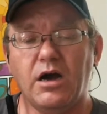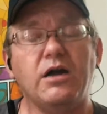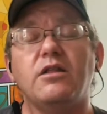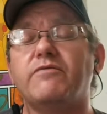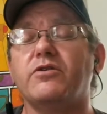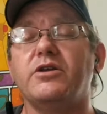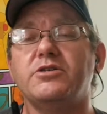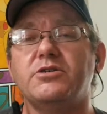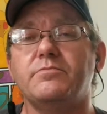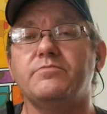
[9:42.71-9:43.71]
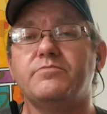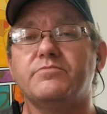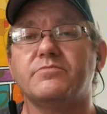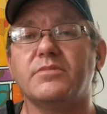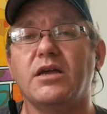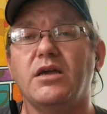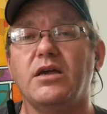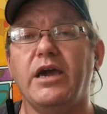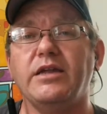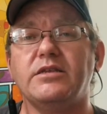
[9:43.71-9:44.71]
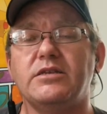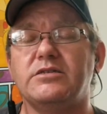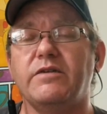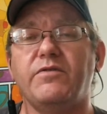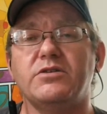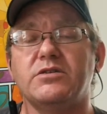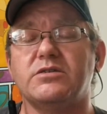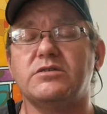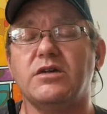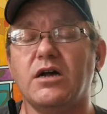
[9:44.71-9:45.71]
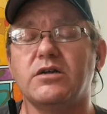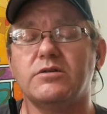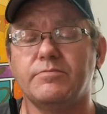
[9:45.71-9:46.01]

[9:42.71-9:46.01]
I love Greninja. Hate that his defenses suck.